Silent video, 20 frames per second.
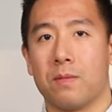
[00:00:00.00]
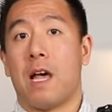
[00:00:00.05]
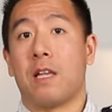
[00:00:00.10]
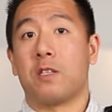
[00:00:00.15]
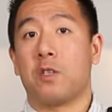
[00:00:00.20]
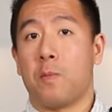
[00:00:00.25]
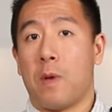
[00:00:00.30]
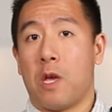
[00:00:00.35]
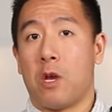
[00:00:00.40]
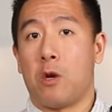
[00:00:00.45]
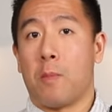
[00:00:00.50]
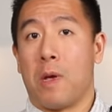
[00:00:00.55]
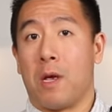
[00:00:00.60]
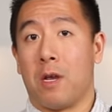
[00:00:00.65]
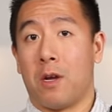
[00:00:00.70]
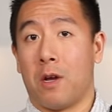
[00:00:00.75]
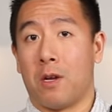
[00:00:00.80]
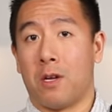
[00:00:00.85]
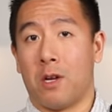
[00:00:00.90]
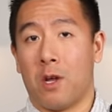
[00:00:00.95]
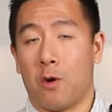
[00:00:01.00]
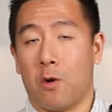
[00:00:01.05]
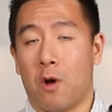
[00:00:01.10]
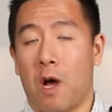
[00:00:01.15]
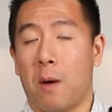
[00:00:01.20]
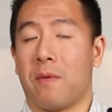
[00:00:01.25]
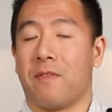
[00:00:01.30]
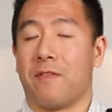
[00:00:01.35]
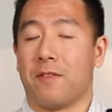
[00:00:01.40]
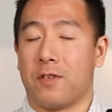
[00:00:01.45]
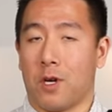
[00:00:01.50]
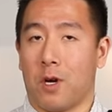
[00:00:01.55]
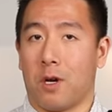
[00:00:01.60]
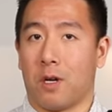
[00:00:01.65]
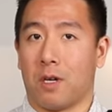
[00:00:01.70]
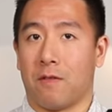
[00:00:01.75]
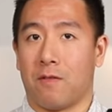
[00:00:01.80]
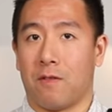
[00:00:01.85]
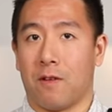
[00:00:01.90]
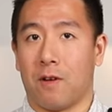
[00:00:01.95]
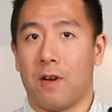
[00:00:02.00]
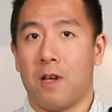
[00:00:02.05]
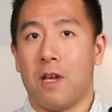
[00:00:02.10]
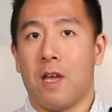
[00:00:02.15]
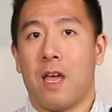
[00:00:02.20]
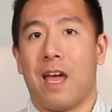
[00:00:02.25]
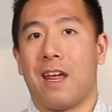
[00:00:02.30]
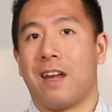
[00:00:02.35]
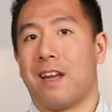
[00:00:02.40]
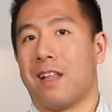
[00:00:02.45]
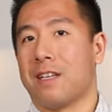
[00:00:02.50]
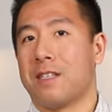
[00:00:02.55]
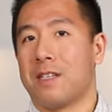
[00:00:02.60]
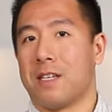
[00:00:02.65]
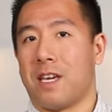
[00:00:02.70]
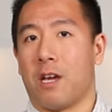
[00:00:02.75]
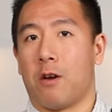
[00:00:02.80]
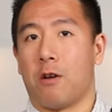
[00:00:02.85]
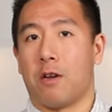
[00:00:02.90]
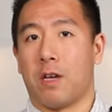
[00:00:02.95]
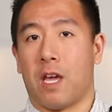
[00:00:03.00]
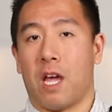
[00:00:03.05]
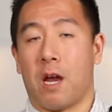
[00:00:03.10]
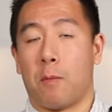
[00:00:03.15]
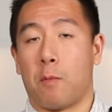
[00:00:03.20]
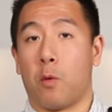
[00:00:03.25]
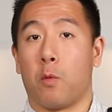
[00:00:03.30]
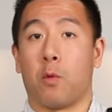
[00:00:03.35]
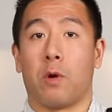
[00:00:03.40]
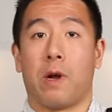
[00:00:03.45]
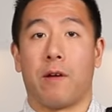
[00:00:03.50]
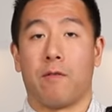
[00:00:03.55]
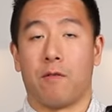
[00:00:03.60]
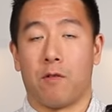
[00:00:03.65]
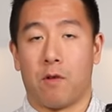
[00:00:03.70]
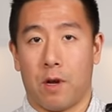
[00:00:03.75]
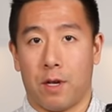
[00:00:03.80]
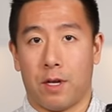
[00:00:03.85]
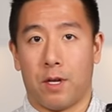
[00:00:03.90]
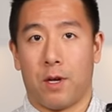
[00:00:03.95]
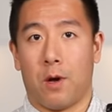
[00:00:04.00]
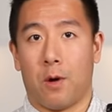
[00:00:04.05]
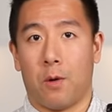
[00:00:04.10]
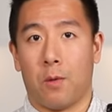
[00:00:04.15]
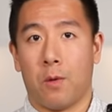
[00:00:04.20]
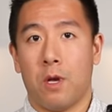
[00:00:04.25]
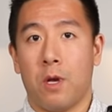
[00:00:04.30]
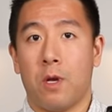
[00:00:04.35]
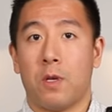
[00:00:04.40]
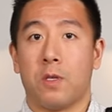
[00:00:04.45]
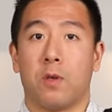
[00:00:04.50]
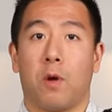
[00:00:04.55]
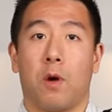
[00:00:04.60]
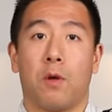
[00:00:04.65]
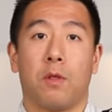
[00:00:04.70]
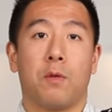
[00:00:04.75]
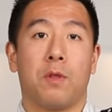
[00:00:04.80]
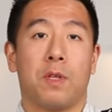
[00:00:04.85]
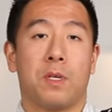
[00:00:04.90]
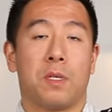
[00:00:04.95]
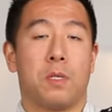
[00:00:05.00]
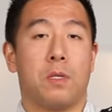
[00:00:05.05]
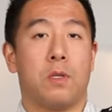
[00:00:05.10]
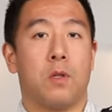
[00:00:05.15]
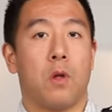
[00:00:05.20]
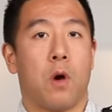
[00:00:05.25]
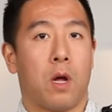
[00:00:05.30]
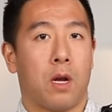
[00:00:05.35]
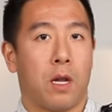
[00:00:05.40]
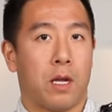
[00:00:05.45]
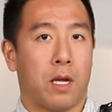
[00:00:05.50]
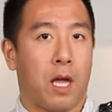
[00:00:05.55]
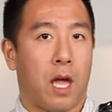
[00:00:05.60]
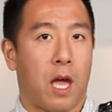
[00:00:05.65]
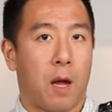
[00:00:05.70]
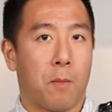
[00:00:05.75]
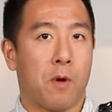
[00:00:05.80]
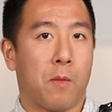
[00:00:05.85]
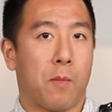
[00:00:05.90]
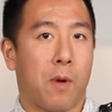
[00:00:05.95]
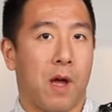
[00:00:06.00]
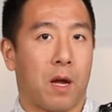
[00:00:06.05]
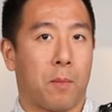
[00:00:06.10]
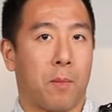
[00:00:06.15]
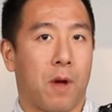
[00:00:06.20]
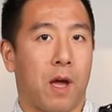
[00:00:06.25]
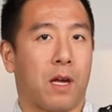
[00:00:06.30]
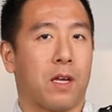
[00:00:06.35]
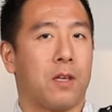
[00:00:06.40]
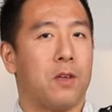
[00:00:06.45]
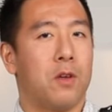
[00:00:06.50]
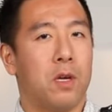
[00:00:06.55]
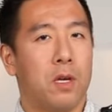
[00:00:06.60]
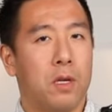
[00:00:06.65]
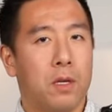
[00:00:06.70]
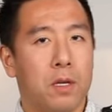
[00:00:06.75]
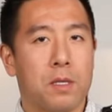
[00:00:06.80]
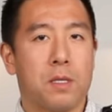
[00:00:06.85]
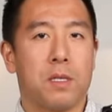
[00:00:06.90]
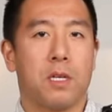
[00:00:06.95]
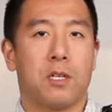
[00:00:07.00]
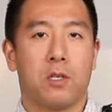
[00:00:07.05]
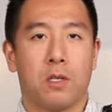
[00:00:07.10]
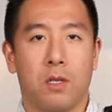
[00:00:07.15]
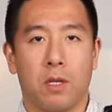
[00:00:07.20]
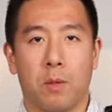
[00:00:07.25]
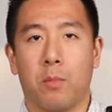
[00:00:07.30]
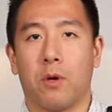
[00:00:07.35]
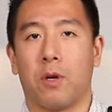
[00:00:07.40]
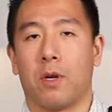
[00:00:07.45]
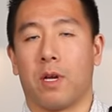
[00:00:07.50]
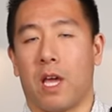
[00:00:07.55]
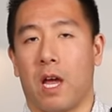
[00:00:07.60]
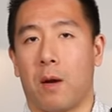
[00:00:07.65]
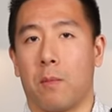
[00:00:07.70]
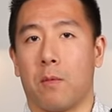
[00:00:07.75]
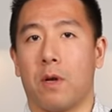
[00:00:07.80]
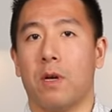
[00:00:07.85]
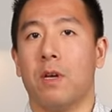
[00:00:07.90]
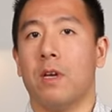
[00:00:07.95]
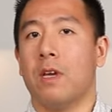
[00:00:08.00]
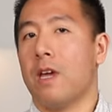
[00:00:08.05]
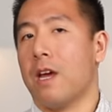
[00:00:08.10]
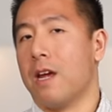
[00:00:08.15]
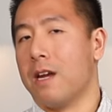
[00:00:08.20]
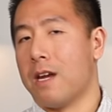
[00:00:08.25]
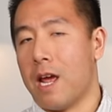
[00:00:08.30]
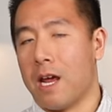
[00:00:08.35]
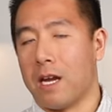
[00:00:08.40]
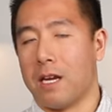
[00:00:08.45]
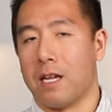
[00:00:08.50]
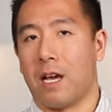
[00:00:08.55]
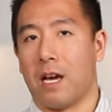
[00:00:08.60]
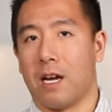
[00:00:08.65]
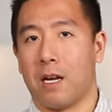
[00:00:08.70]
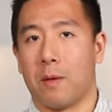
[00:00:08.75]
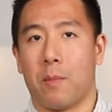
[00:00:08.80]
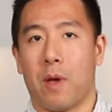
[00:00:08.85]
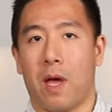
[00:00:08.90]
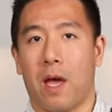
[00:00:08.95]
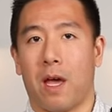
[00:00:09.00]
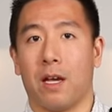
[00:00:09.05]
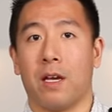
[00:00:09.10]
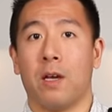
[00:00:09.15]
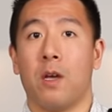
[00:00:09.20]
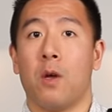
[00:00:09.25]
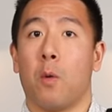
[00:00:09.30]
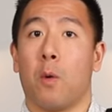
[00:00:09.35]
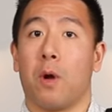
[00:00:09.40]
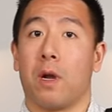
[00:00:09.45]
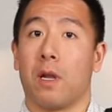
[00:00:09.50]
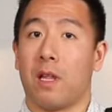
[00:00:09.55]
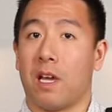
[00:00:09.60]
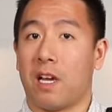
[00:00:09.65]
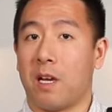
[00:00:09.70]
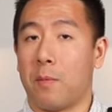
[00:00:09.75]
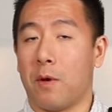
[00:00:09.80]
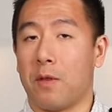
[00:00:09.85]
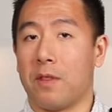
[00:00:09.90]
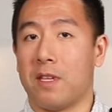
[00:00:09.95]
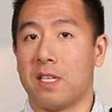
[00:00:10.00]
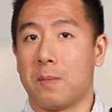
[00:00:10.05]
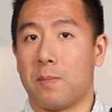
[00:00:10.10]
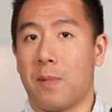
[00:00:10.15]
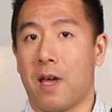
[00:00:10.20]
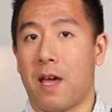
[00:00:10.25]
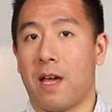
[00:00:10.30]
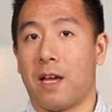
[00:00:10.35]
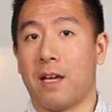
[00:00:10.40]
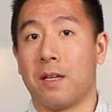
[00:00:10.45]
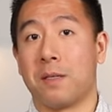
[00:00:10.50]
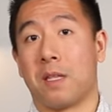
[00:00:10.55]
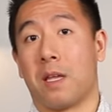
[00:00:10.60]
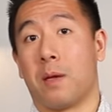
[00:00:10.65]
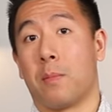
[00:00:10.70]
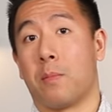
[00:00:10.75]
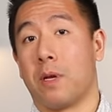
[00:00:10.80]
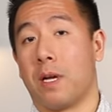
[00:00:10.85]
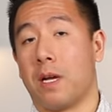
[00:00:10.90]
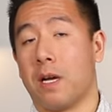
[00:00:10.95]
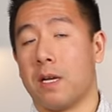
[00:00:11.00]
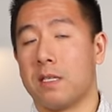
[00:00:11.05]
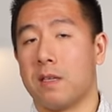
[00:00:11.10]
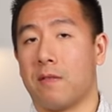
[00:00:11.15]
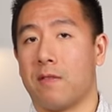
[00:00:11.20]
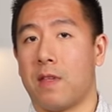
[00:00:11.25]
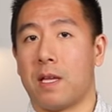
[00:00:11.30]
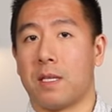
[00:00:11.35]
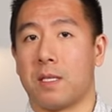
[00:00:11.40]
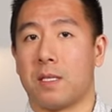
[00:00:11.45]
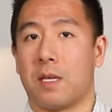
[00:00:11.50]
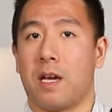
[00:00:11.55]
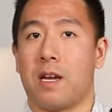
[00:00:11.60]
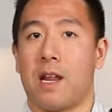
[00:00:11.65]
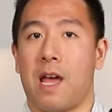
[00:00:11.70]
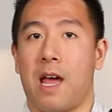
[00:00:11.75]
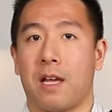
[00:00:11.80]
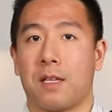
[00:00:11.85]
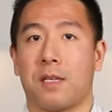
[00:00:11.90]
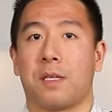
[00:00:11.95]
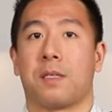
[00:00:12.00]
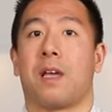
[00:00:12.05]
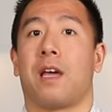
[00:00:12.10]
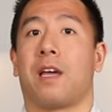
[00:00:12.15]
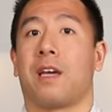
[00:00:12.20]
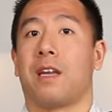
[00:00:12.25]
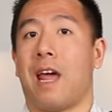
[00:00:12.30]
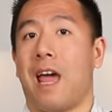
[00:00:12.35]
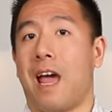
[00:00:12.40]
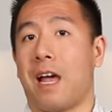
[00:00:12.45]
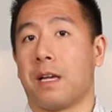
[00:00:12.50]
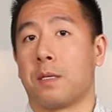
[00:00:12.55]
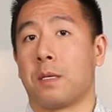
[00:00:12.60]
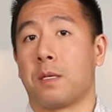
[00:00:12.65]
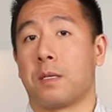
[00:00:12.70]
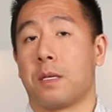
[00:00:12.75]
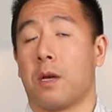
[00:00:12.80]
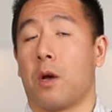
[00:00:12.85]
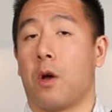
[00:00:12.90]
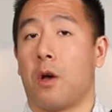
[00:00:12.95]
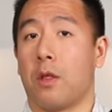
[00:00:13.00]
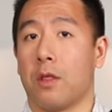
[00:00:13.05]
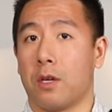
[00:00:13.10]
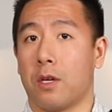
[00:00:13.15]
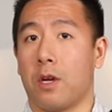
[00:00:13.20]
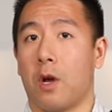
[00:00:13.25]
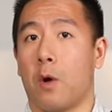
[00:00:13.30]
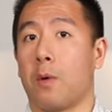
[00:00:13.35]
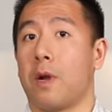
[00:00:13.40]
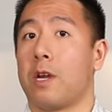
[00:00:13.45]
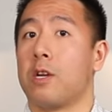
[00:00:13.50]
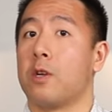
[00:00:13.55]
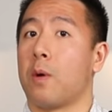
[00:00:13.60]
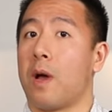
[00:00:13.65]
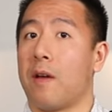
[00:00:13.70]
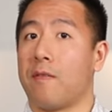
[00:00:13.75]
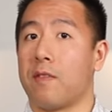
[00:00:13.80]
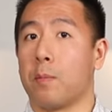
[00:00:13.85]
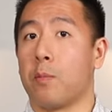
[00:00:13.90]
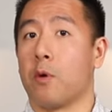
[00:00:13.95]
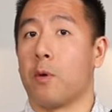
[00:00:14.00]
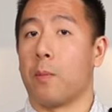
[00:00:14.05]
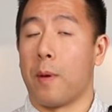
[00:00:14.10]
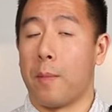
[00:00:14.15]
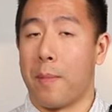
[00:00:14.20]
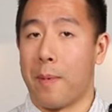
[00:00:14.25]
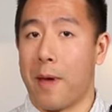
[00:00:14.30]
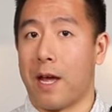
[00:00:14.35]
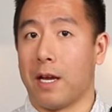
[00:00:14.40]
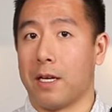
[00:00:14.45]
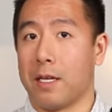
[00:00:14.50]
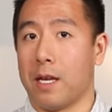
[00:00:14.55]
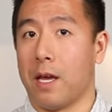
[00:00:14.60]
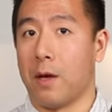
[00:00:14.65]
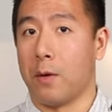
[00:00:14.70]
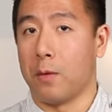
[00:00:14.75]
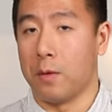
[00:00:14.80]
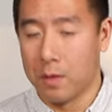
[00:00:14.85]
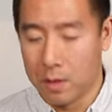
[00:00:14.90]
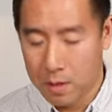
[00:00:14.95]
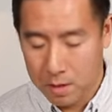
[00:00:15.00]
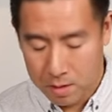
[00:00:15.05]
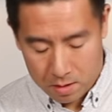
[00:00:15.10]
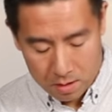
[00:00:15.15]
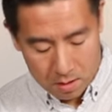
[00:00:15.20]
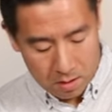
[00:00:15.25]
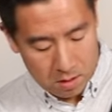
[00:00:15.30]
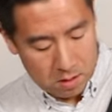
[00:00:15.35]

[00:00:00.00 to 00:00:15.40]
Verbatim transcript: As you may or may not know, I'm a photographer and I like to carry a camera wherever I go. So although this is not a camera backpack, you can essentially put a camera in any kind of bag. What I like about this bag is that because of that side access, I can access it on the go and I don't have to put my bag down.